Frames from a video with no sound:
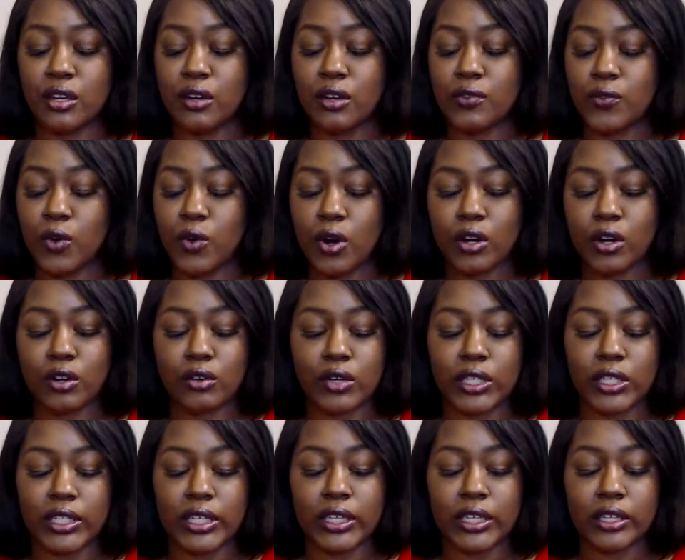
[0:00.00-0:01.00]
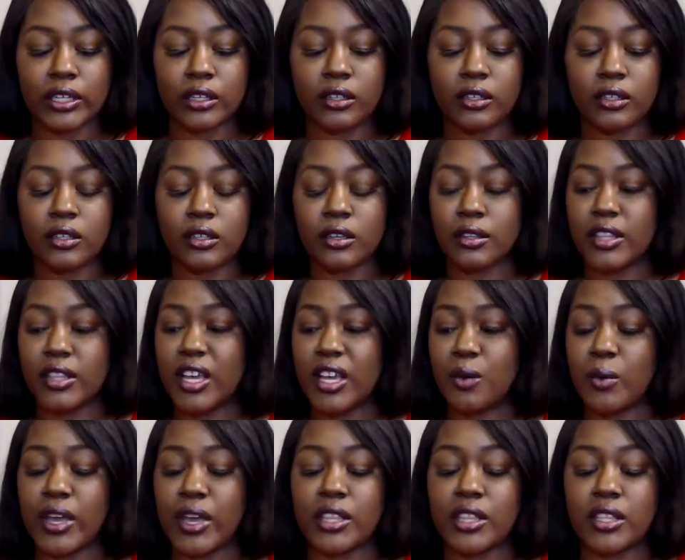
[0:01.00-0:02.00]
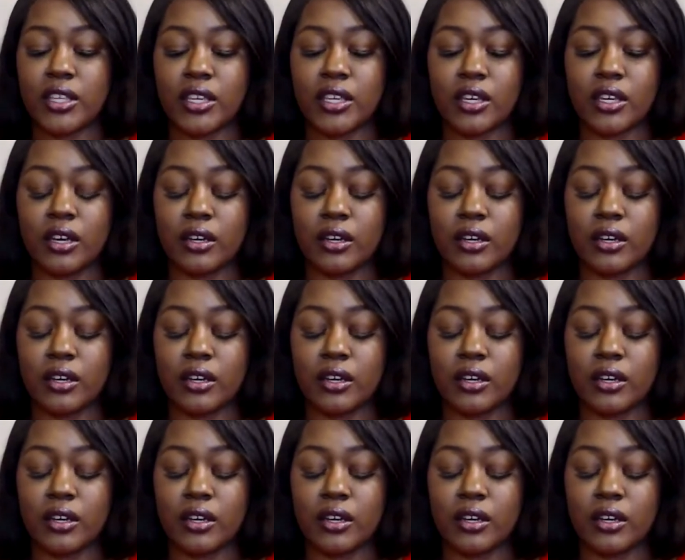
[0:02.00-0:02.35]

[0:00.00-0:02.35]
for acrylic. That way the